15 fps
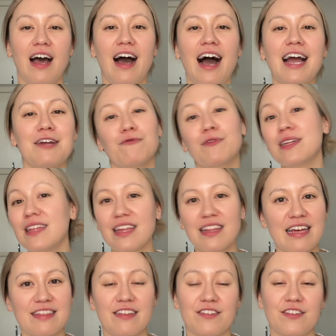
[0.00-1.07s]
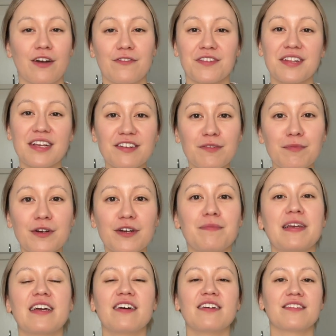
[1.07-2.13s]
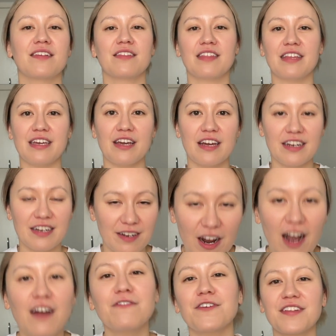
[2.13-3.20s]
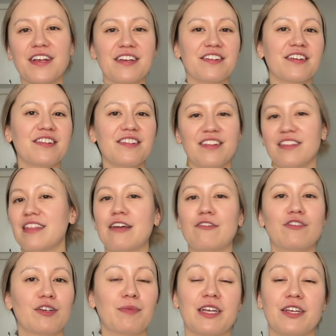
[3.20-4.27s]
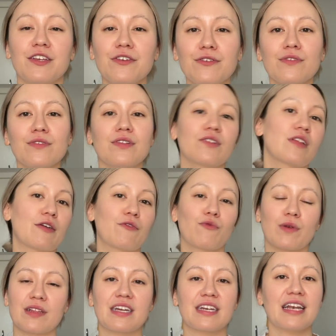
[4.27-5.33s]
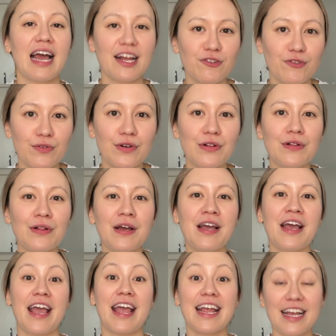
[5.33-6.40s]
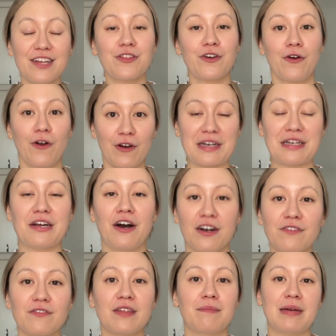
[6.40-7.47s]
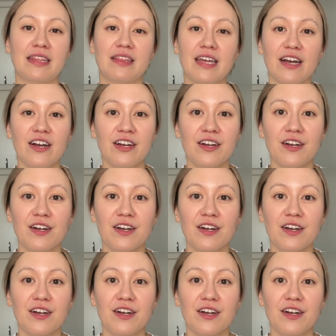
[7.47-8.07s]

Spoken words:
I really like this conversation book because the conversations and language being used is like really natural and there are a ton of them in there.